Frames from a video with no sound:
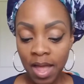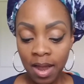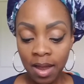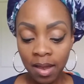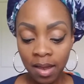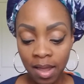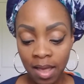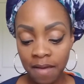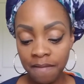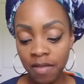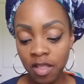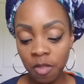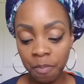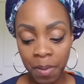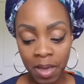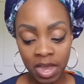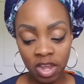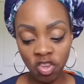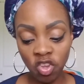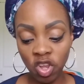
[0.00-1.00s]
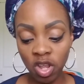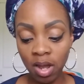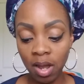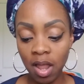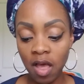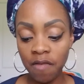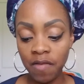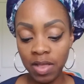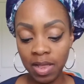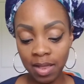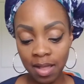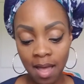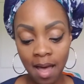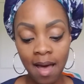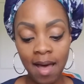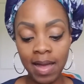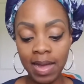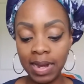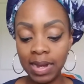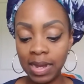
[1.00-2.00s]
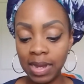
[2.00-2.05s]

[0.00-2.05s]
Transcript: Love is patient, love is kind.